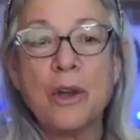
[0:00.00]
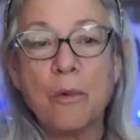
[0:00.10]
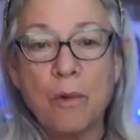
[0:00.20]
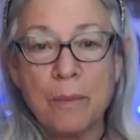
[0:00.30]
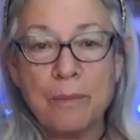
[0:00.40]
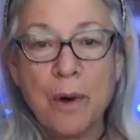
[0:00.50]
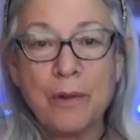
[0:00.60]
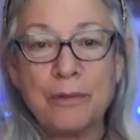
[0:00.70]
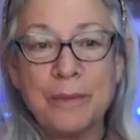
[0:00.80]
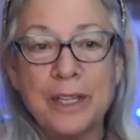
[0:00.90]
so we're
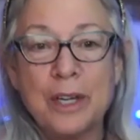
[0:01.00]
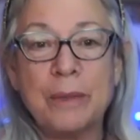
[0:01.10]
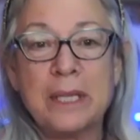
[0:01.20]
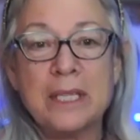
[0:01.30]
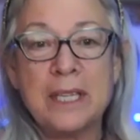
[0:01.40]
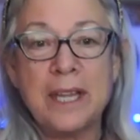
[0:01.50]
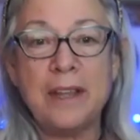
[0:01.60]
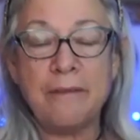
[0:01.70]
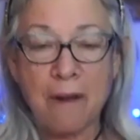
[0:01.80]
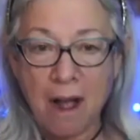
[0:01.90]
both familiar with the
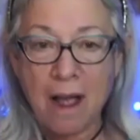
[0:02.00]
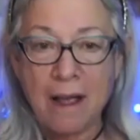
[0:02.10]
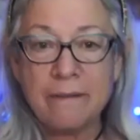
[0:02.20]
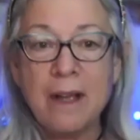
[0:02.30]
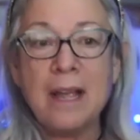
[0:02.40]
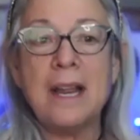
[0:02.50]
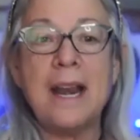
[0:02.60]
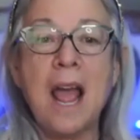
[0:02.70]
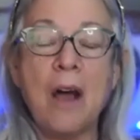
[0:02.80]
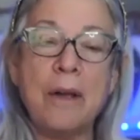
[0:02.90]
CE5.
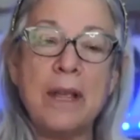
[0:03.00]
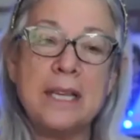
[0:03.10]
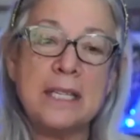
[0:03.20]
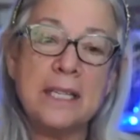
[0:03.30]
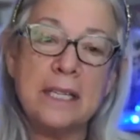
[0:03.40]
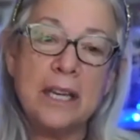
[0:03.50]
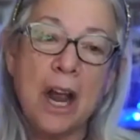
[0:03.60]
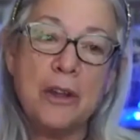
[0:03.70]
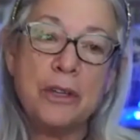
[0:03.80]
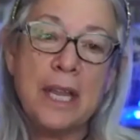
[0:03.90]
Now,
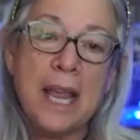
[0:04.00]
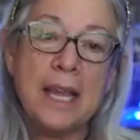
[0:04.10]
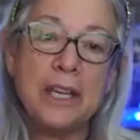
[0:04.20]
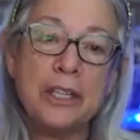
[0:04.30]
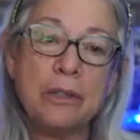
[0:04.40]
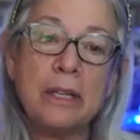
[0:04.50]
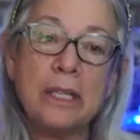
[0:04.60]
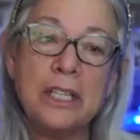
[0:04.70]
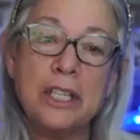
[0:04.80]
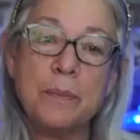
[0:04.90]
are you staying
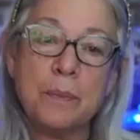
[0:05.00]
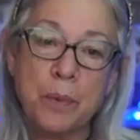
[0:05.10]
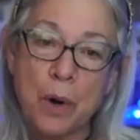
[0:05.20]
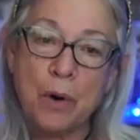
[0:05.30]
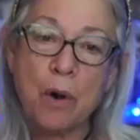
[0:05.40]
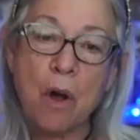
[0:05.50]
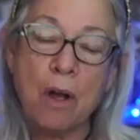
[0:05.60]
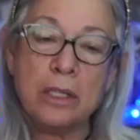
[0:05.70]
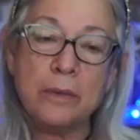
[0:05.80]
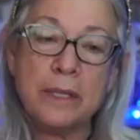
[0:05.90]
strictly to the
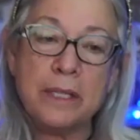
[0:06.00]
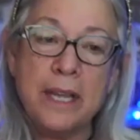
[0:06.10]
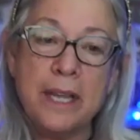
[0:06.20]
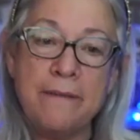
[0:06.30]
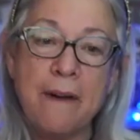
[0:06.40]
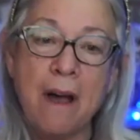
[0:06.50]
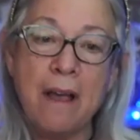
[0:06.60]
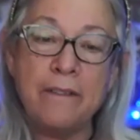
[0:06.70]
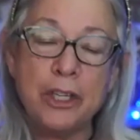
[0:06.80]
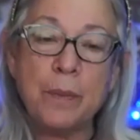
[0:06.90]
protocols with
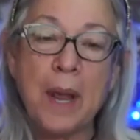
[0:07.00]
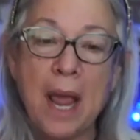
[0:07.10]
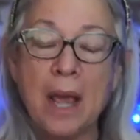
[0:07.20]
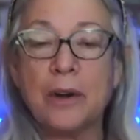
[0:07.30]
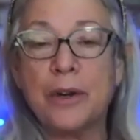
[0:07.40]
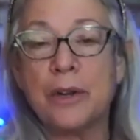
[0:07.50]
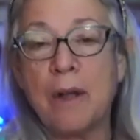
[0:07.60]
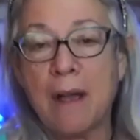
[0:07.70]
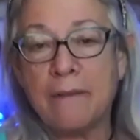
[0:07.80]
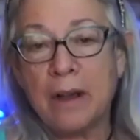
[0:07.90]
CE5 in Japan, or
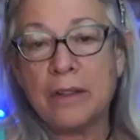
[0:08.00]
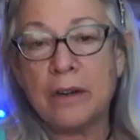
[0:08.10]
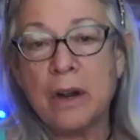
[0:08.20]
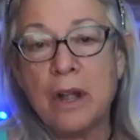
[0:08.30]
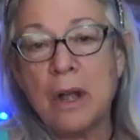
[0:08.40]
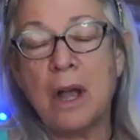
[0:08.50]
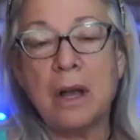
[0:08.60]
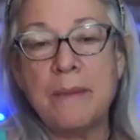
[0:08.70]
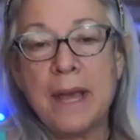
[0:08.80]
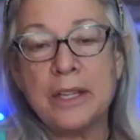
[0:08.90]
do you have other
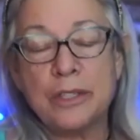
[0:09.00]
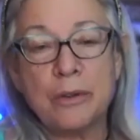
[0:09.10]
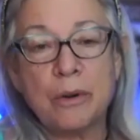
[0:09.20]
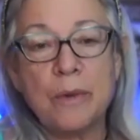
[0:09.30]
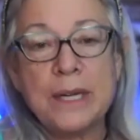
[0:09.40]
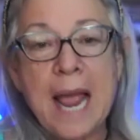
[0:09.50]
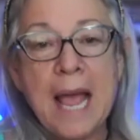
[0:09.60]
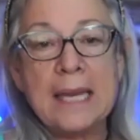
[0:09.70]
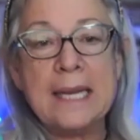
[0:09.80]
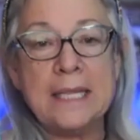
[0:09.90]
methods or
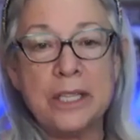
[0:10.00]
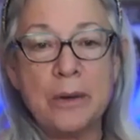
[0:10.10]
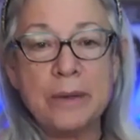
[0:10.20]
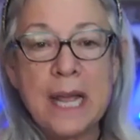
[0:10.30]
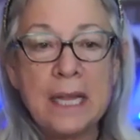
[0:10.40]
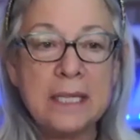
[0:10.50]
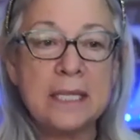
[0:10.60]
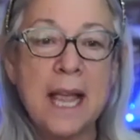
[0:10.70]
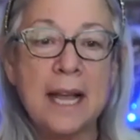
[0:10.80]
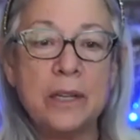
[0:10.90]
modalities? So tell
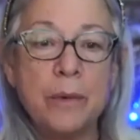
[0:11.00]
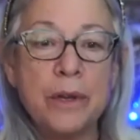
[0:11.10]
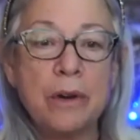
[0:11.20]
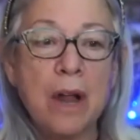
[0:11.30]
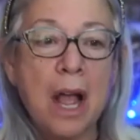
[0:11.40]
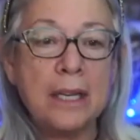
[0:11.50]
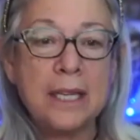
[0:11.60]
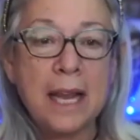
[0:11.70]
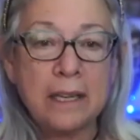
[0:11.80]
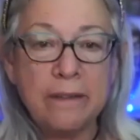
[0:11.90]
us exactly what your
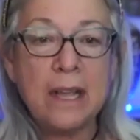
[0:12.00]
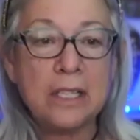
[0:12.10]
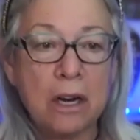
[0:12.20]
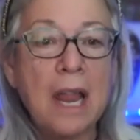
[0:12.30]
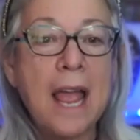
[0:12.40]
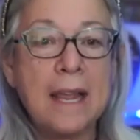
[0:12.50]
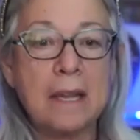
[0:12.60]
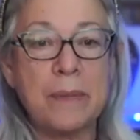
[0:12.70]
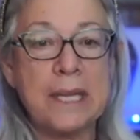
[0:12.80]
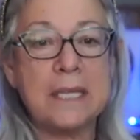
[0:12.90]
contact events are
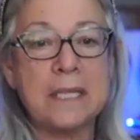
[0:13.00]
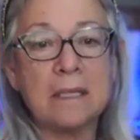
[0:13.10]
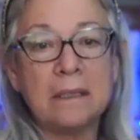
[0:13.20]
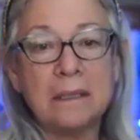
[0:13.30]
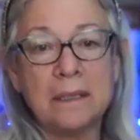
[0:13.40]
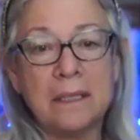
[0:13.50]
like, please.